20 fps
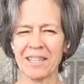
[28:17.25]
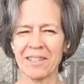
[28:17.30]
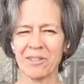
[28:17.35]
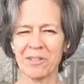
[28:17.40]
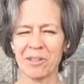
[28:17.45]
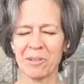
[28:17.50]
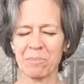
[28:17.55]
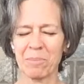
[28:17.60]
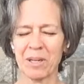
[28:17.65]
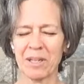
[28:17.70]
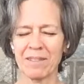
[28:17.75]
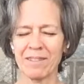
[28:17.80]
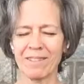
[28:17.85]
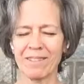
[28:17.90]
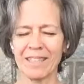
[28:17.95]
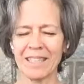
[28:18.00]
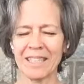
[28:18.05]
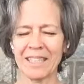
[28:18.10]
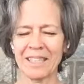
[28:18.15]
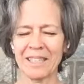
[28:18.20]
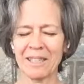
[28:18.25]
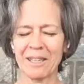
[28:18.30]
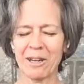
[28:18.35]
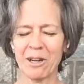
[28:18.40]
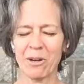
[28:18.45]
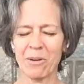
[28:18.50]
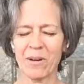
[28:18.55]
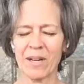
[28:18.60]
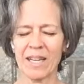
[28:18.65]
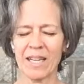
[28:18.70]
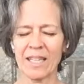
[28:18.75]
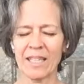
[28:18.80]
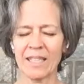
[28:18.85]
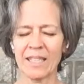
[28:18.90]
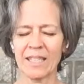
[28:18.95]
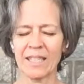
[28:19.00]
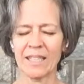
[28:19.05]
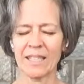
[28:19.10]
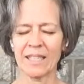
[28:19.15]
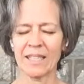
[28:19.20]
as a puzzling
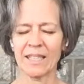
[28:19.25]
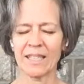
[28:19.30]
koan,